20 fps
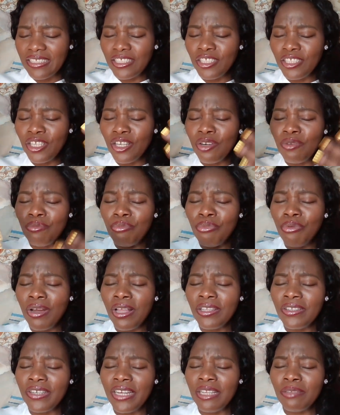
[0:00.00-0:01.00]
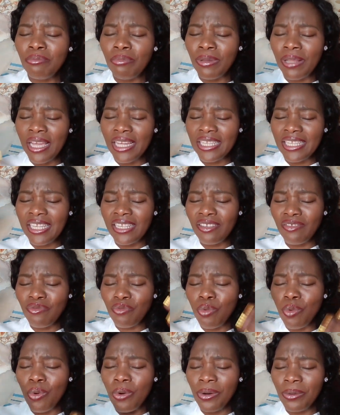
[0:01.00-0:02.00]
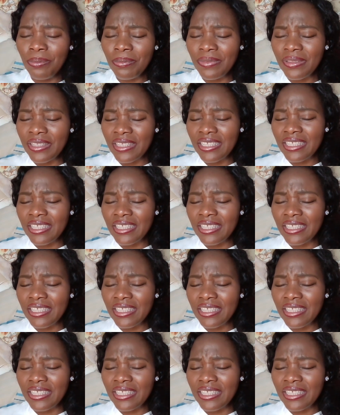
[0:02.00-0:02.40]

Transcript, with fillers: your umbrella and blanket of warmth.